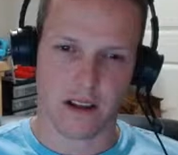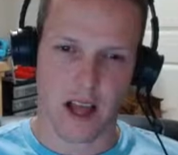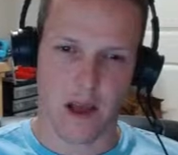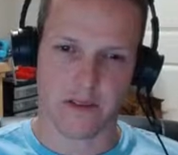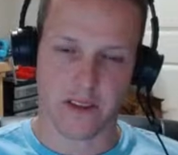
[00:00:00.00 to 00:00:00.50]

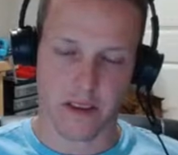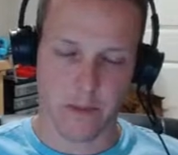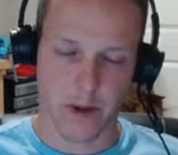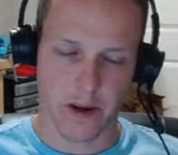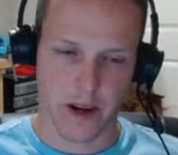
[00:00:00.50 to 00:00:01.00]
I've seen the
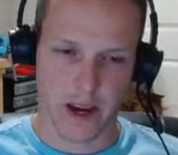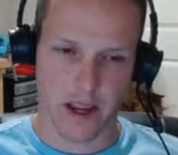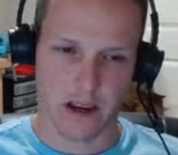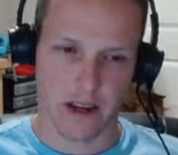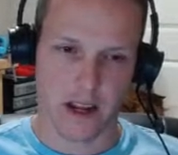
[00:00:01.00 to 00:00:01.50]

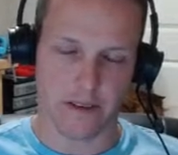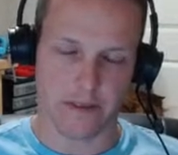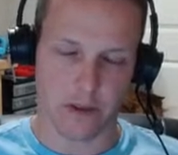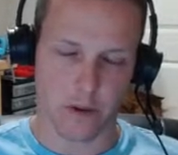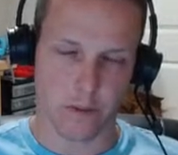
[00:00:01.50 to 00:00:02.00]
Bearcat. I
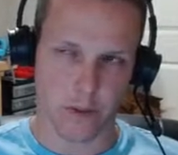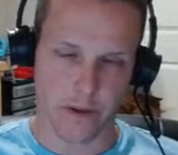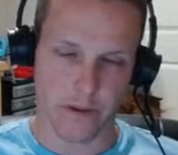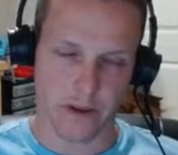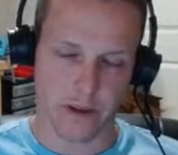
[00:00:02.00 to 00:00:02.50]
flew it
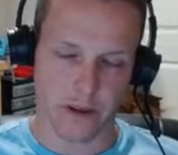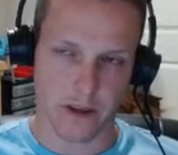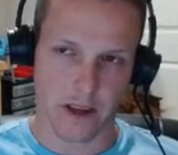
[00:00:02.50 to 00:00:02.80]
briefly.